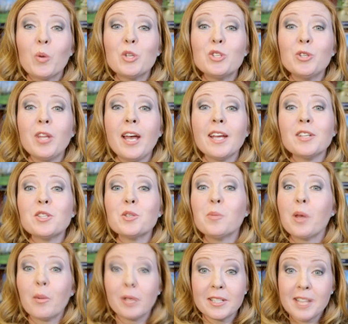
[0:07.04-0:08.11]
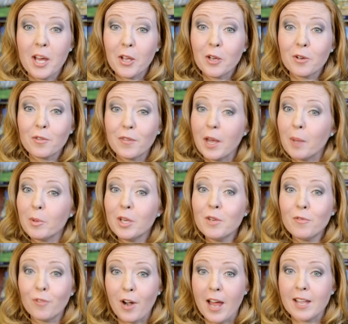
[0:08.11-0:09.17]
Would you like to be able to tell your family
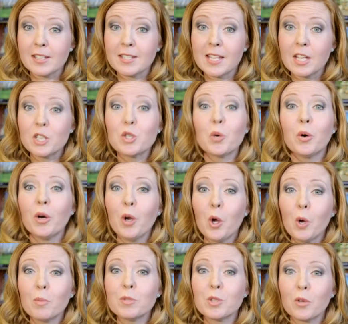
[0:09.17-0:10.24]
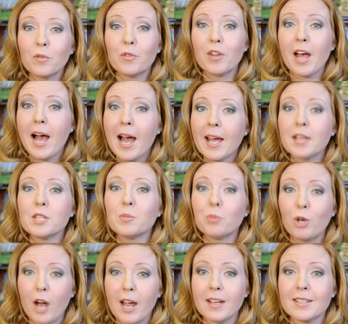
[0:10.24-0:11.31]
and friends that your home sold for the highest
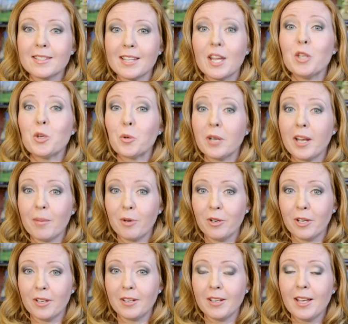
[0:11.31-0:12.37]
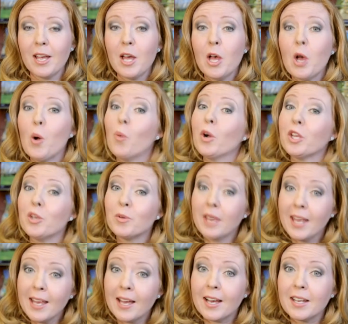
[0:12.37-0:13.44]
price in your neighborhood? Well, you
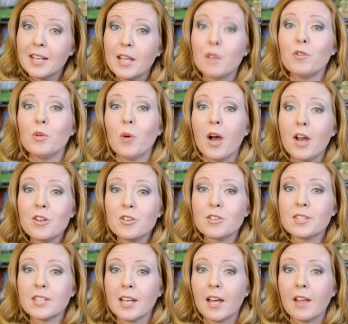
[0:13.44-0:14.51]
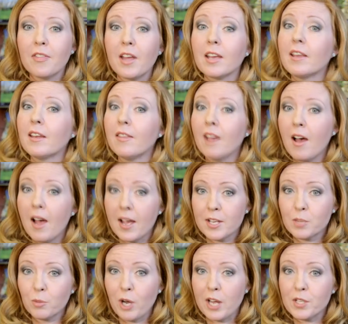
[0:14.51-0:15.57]
can if you understand that getting the
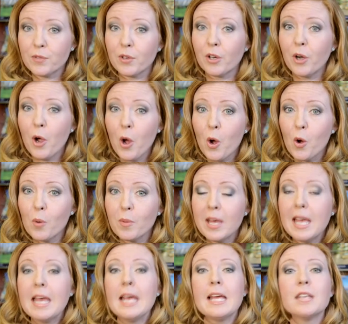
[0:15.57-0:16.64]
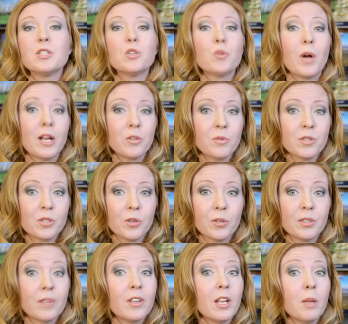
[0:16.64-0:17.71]
highest price for your home is a direct
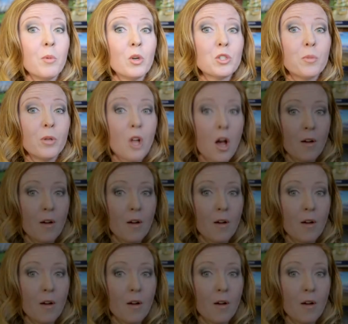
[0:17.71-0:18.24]
result of getting multiple